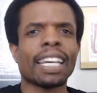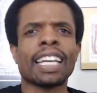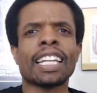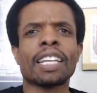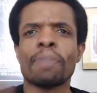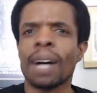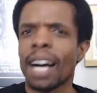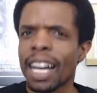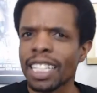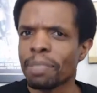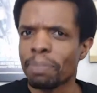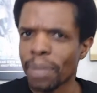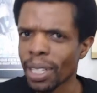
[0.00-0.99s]
any
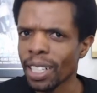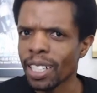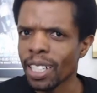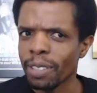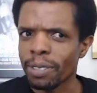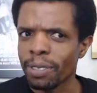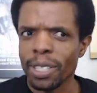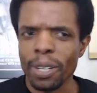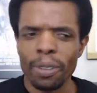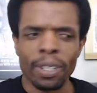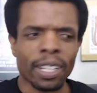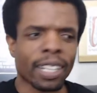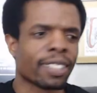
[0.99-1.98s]
possibility of snow
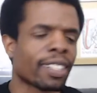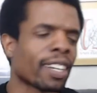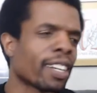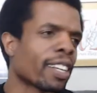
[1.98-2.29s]
the next day,